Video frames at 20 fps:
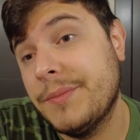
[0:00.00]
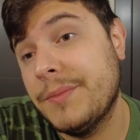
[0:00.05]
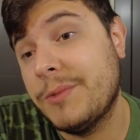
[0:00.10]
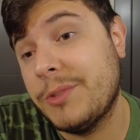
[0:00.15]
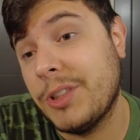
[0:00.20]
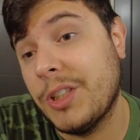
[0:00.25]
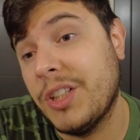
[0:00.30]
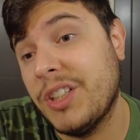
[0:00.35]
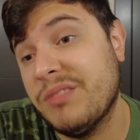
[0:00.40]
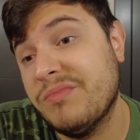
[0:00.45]

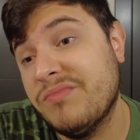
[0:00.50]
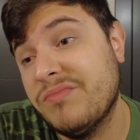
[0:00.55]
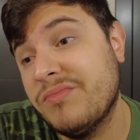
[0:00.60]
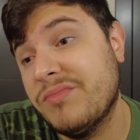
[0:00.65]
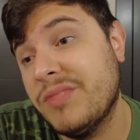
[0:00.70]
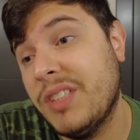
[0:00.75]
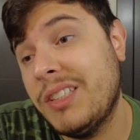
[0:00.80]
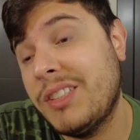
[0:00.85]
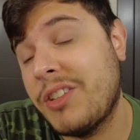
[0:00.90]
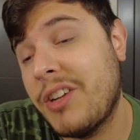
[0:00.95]
So
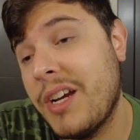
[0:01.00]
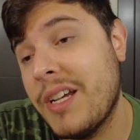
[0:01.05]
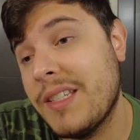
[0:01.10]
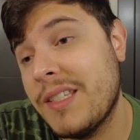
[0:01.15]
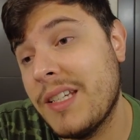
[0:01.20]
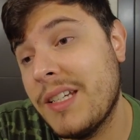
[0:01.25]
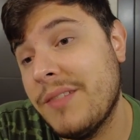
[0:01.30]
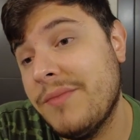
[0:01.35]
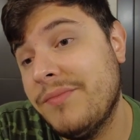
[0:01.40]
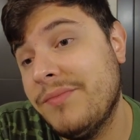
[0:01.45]
that's
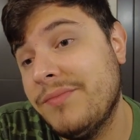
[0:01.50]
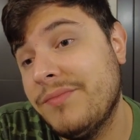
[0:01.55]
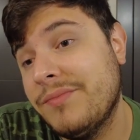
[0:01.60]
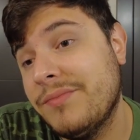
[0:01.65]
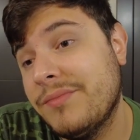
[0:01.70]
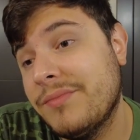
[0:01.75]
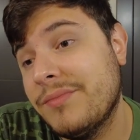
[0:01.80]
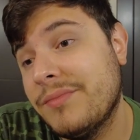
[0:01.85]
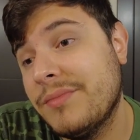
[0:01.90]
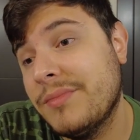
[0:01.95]
crazy.
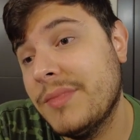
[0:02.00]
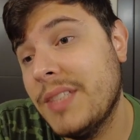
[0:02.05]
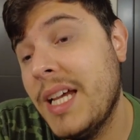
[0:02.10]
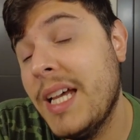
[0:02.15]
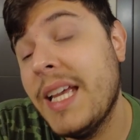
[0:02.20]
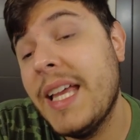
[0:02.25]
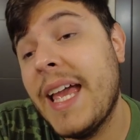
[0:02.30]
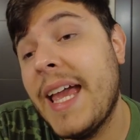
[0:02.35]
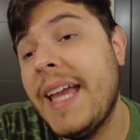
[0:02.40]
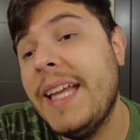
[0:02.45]

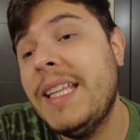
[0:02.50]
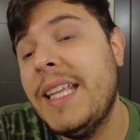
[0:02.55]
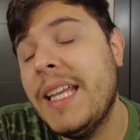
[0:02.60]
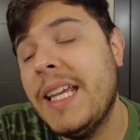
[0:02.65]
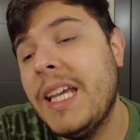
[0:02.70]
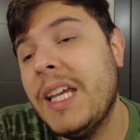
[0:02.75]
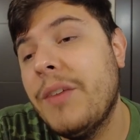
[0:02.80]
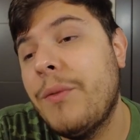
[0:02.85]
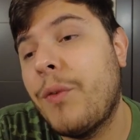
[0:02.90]
It,